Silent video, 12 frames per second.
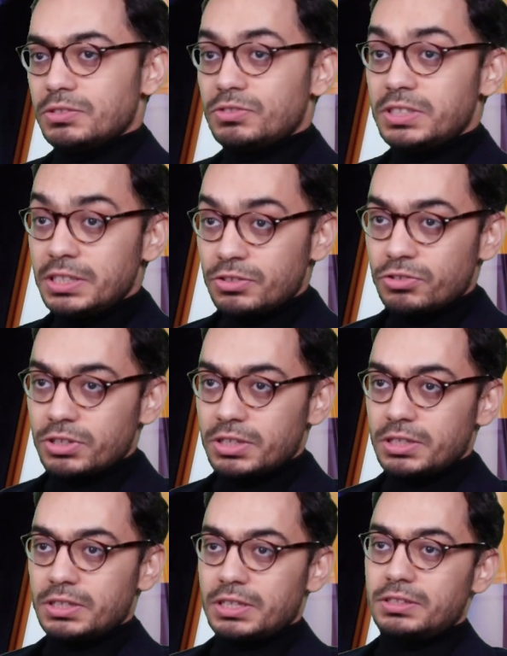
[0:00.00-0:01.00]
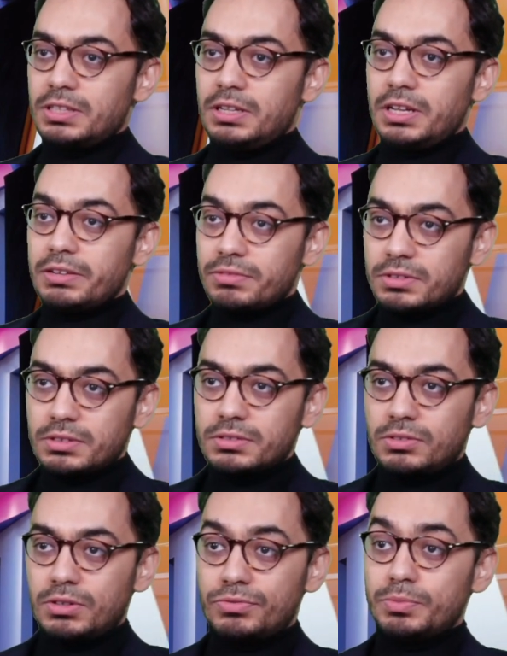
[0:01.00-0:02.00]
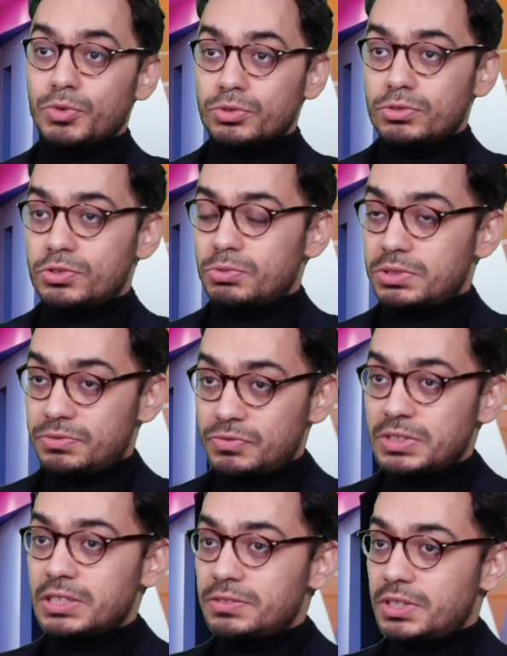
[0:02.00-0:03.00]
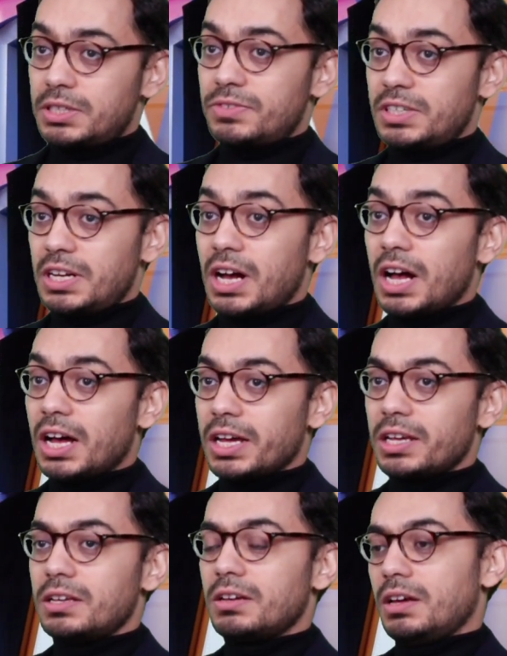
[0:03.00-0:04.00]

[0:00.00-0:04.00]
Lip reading: teaching and the level of the modules was very, very, very high.